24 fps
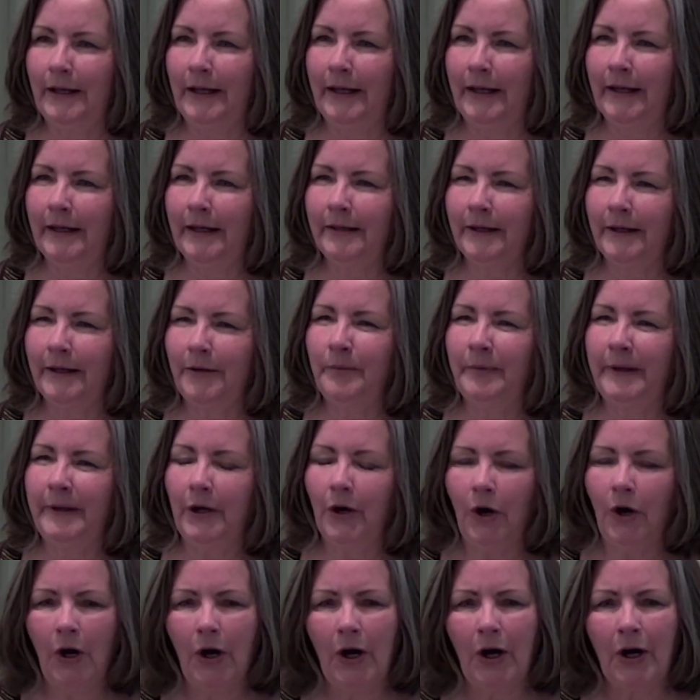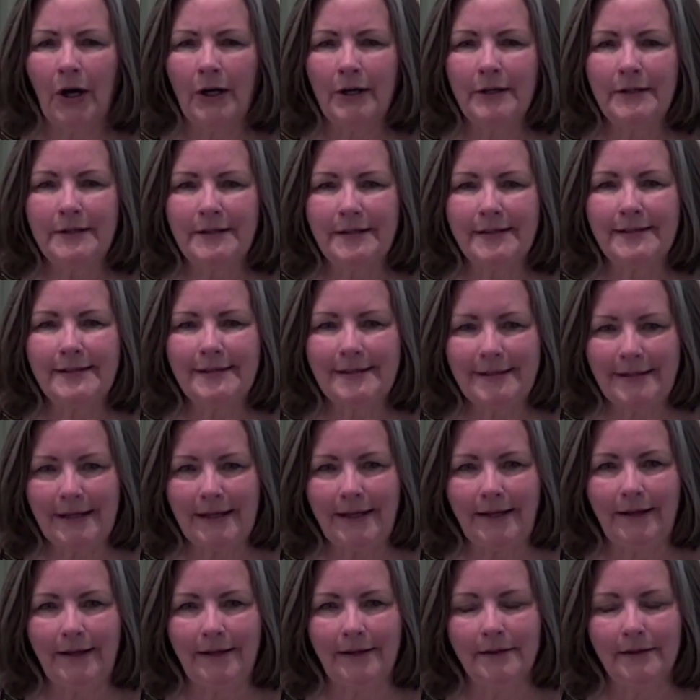it can be hard to
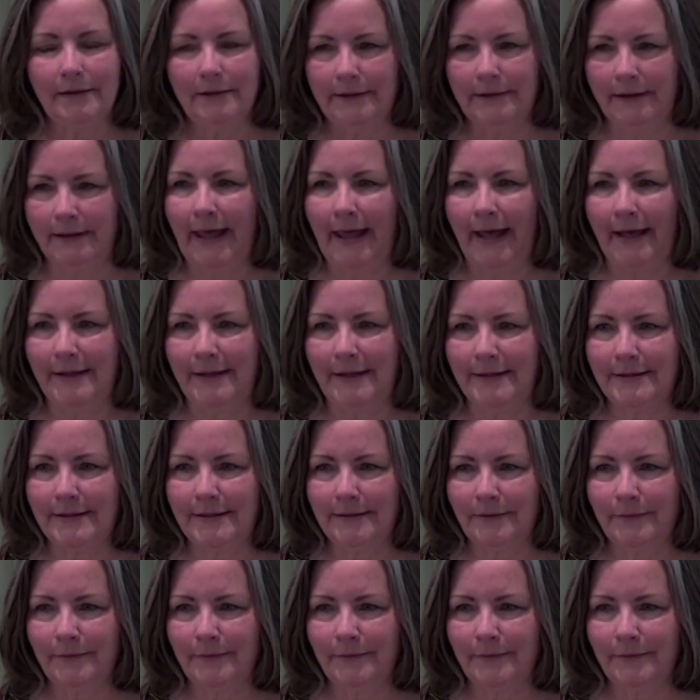see light.